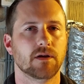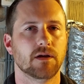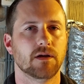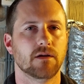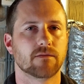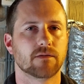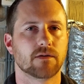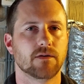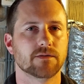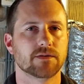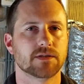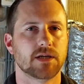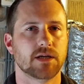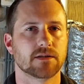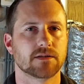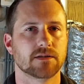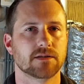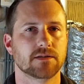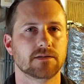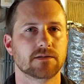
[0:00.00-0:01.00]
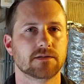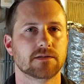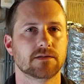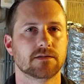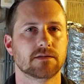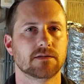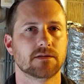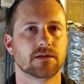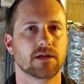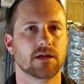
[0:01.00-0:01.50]
I've contacted
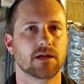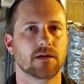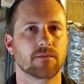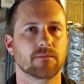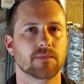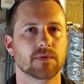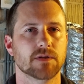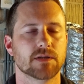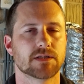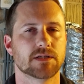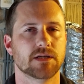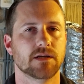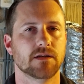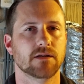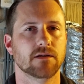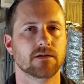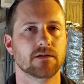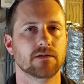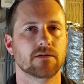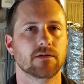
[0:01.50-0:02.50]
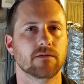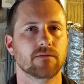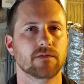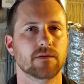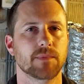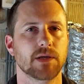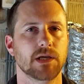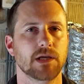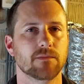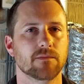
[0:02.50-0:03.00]
the seller of the
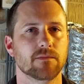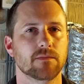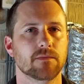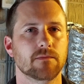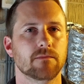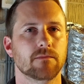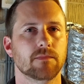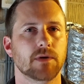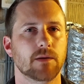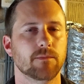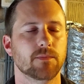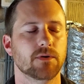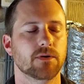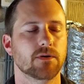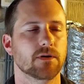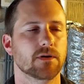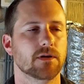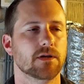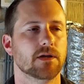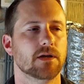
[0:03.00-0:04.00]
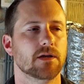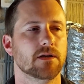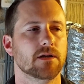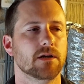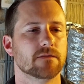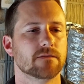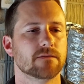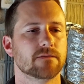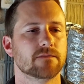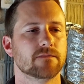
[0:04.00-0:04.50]
beam I bought and
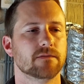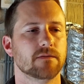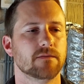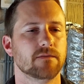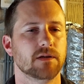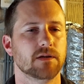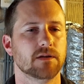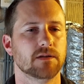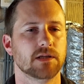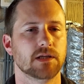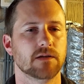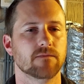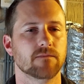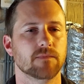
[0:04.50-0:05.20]
asked if he could give